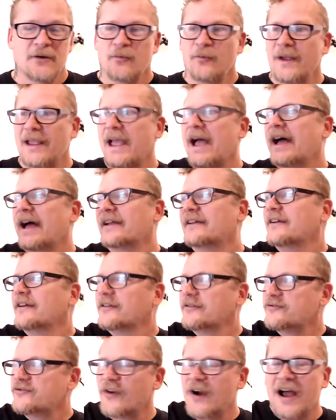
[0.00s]
We got
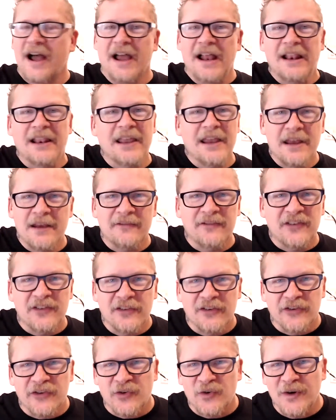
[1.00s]
dry leaves in
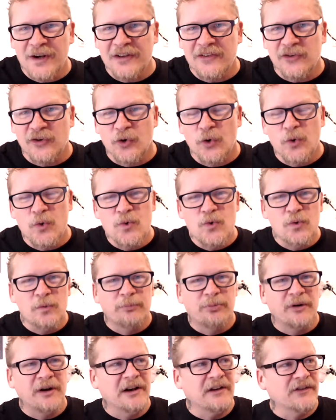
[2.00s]
the streets, cool
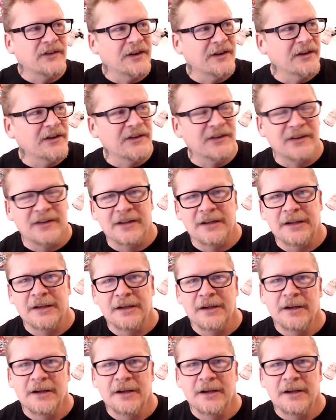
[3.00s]
breezes.